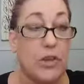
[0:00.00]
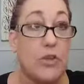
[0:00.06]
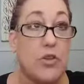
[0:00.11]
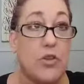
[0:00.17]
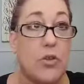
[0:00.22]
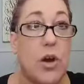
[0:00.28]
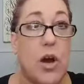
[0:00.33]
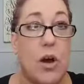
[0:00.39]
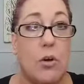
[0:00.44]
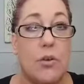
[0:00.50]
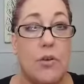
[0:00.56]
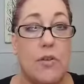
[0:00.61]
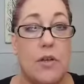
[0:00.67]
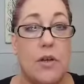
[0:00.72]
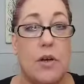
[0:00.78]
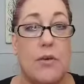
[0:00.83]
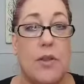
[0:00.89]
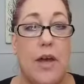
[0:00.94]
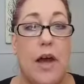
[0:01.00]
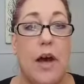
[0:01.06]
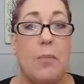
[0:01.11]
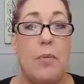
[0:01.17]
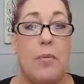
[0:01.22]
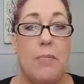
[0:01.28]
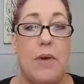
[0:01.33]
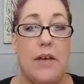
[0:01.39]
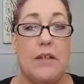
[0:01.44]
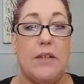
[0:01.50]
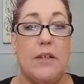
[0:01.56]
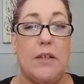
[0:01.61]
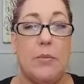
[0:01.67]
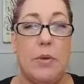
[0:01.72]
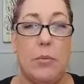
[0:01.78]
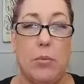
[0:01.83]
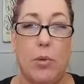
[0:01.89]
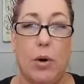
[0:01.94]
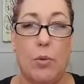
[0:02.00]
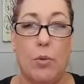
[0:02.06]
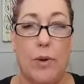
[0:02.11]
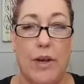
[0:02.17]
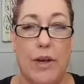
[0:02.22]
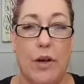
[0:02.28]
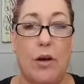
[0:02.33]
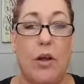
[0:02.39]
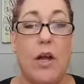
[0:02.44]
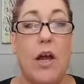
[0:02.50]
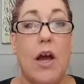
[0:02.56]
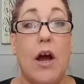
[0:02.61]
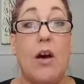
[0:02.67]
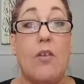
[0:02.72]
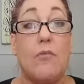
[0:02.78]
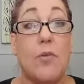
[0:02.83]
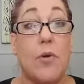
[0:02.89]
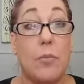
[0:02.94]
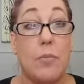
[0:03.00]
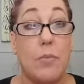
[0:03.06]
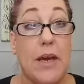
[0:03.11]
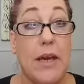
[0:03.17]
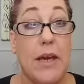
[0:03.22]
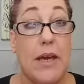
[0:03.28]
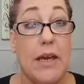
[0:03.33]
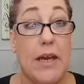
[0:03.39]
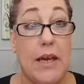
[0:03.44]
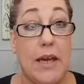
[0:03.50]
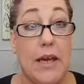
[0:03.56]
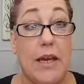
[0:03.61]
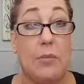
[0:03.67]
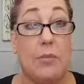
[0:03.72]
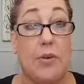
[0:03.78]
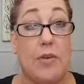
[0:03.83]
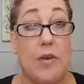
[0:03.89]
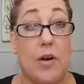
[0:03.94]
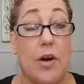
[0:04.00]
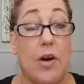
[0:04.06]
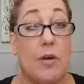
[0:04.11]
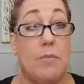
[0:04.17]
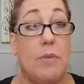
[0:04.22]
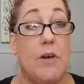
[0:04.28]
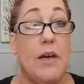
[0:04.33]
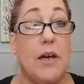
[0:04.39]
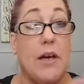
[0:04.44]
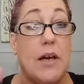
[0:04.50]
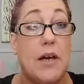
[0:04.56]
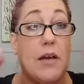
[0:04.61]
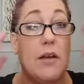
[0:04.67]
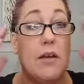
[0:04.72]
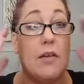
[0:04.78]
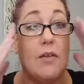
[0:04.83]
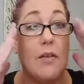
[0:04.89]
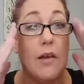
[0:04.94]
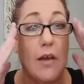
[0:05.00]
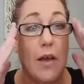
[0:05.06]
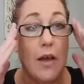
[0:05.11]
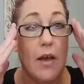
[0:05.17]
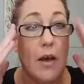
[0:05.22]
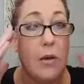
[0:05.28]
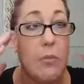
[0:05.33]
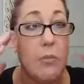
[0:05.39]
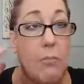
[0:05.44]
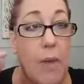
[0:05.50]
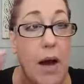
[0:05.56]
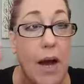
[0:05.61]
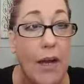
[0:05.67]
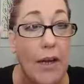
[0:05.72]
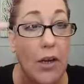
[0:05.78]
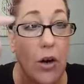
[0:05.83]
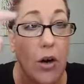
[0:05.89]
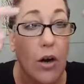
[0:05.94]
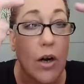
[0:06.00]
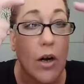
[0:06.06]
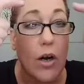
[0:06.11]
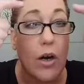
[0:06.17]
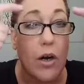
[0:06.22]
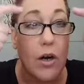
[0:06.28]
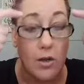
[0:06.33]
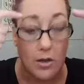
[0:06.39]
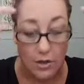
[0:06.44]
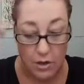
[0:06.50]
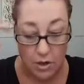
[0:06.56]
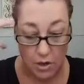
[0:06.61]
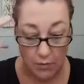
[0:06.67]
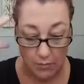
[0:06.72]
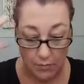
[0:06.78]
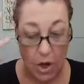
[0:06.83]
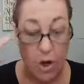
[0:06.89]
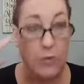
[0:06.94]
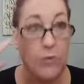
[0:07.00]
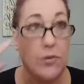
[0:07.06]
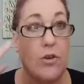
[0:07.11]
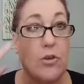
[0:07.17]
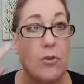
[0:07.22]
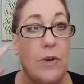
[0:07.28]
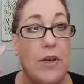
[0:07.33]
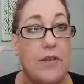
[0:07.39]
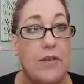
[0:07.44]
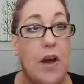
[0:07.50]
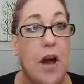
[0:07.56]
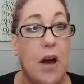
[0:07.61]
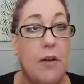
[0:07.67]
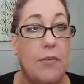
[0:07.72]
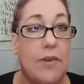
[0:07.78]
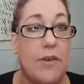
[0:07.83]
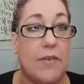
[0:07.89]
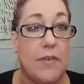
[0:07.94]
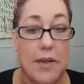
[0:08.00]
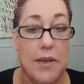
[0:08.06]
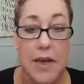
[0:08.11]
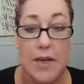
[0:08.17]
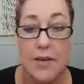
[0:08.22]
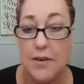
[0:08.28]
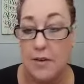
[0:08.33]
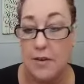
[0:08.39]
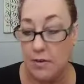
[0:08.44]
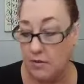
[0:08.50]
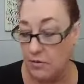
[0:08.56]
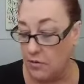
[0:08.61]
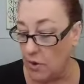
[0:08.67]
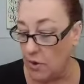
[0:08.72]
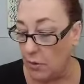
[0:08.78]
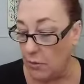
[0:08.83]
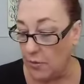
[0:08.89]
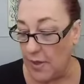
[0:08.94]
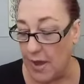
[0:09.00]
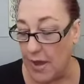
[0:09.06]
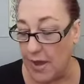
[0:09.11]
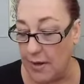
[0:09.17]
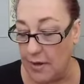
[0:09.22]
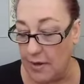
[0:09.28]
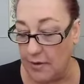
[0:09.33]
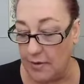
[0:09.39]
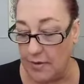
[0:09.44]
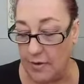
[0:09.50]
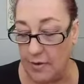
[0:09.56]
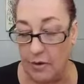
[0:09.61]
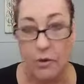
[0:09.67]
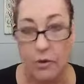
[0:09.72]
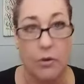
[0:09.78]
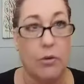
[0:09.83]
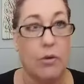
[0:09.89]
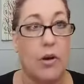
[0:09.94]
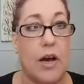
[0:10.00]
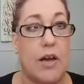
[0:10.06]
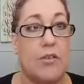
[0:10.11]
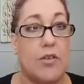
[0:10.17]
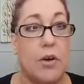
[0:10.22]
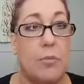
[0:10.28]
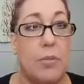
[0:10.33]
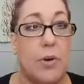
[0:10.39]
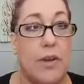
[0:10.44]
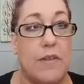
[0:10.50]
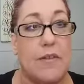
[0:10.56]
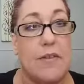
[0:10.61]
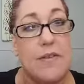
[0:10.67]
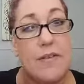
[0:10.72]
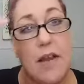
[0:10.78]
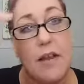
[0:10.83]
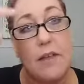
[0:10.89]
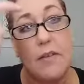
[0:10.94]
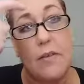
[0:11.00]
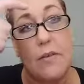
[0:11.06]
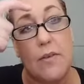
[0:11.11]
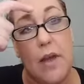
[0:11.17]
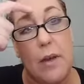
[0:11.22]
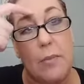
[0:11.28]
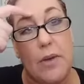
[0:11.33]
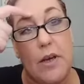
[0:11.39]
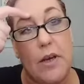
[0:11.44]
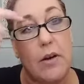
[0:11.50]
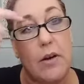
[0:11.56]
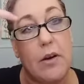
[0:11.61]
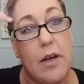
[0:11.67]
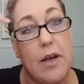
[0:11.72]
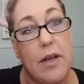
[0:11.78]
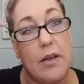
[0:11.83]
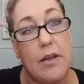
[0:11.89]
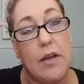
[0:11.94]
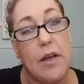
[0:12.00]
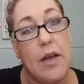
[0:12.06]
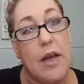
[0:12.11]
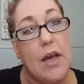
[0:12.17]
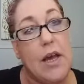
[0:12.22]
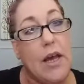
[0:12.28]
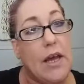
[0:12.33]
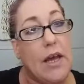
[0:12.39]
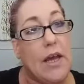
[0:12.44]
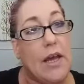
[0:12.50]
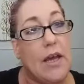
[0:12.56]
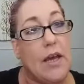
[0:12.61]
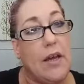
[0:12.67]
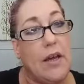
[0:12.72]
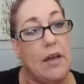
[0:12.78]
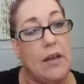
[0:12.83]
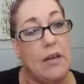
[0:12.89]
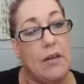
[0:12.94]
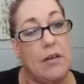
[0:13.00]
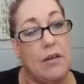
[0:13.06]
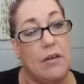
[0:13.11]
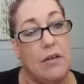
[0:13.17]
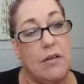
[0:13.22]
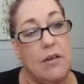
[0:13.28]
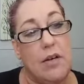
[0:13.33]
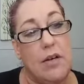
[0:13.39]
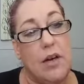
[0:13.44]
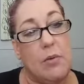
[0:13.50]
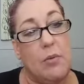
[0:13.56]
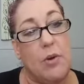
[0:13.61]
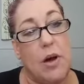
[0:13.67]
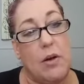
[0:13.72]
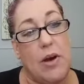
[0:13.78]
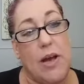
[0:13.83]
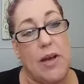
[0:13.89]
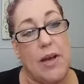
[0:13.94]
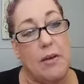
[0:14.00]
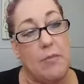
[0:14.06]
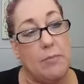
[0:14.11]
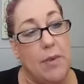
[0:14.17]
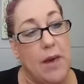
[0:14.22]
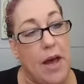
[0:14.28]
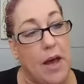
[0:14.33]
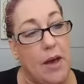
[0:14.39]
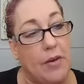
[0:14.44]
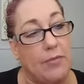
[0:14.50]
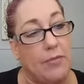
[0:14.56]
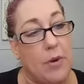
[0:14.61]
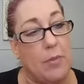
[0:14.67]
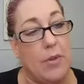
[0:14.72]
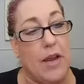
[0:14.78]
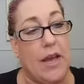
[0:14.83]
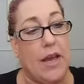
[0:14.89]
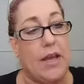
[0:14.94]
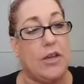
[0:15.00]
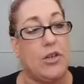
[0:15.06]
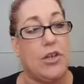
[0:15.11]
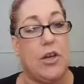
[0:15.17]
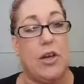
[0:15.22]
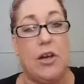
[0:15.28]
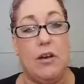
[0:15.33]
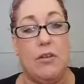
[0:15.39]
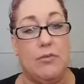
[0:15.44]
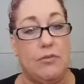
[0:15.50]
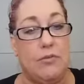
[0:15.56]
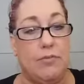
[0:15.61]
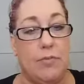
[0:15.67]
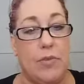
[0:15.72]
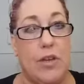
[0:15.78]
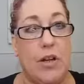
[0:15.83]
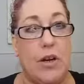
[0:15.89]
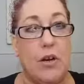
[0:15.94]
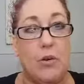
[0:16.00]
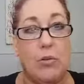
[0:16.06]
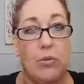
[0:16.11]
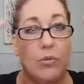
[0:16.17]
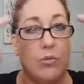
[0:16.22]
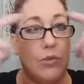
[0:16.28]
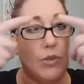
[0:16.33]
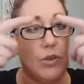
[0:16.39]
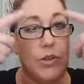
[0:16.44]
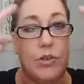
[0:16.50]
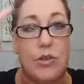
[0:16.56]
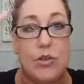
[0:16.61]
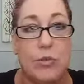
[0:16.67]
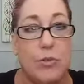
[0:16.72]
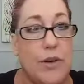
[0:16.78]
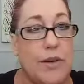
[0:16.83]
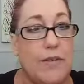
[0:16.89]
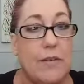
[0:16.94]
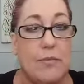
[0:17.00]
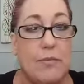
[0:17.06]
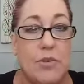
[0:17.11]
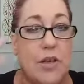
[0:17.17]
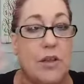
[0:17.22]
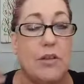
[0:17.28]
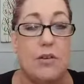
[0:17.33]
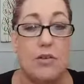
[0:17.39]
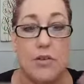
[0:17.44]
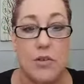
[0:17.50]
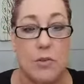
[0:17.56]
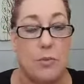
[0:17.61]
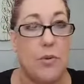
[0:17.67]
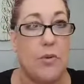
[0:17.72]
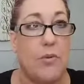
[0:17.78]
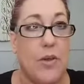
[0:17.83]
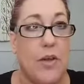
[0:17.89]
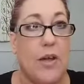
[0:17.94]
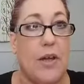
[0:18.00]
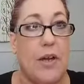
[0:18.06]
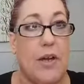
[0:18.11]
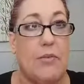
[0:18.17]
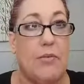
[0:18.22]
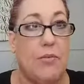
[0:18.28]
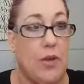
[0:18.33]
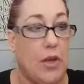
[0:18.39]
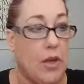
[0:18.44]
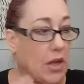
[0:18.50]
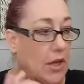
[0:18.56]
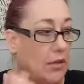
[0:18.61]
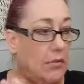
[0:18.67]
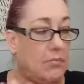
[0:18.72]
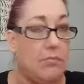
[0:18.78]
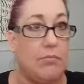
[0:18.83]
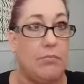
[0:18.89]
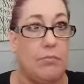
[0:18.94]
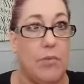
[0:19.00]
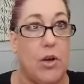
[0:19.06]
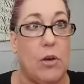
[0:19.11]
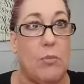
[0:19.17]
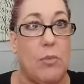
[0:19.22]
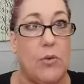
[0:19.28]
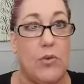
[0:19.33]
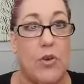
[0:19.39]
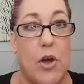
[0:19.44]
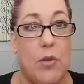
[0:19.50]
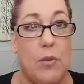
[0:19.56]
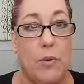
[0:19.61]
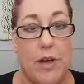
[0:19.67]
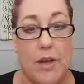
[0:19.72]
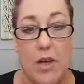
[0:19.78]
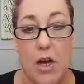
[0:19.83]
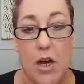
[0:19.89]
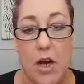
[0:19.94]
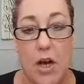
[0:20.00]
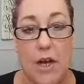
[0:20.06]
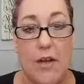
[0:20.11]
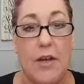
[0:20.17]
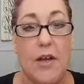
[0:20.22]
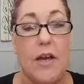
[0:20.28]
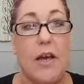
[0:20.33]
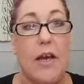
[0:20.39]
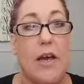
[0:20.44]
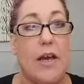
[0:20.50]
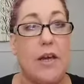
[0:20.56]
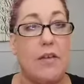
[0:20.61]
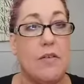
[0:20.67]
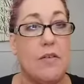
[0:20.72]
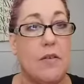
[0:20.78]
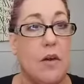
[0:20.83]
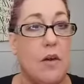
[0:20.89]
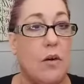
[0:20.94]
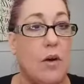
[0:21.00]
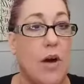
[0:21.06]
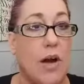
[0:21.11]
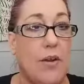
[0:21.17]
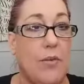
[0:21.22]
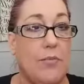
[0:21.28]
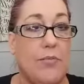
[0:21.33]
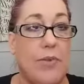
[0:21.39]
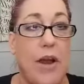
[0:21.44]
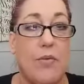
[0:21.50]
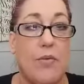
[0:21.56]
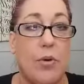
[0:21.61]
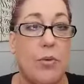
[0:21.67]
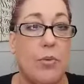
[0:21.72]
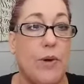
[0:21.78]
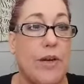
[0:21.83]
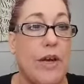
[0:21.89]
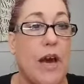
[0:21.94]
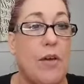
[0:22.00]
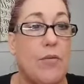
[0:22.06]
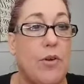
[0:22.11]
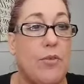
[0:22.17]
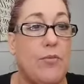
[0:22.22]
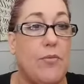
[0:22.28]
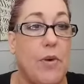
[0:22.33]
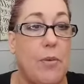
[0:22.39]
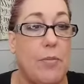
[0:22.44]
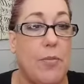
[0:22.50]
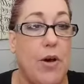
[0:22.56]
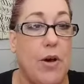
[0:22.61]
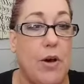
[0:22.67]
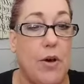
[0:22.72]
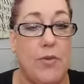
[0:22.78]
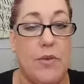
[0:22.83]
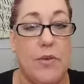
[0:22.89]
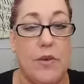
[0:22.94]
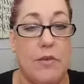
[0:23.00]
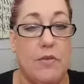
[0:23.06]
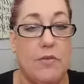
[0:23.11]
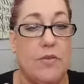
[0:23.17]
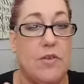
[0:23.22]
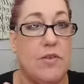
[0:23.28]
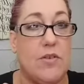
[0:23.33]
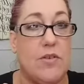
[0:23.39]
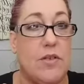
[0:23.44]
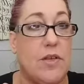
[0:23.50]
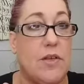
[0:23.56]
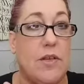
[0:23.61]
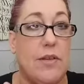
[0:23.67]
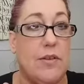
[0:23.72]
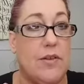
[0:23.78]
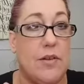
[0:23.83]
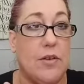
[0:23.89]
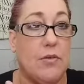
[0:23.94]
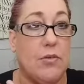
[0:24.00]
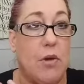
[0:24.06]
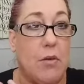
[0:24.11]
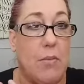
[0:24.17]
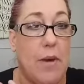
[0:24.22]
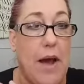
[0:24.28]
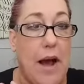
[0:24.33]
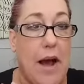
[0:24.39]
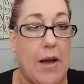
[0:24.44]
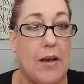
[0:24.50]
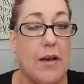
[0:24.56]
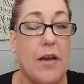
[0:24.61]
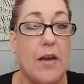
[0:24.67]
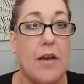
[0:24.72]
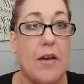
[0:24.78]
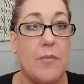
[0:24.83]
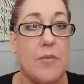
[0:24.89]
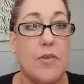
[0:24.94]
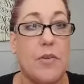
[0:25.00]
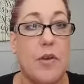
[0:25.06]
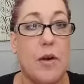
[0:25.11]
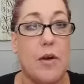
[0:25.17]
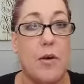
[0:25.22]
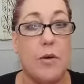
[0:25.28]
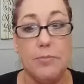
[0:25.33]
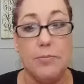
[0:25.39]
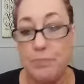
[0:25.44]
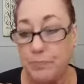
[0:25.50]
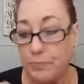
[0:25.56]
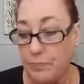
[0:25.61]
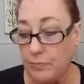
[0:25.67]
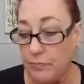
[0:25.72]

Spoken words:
strokes, that help it make a little bit more real. For me, it was hard because mine are over tweezed. Obviously, I didn't know that until I started putting the stencils up here, and I come back from an age of tweeze them till they're super thin, if not almost all the way gone, and so I've never recovered from those. It didn't grow back. So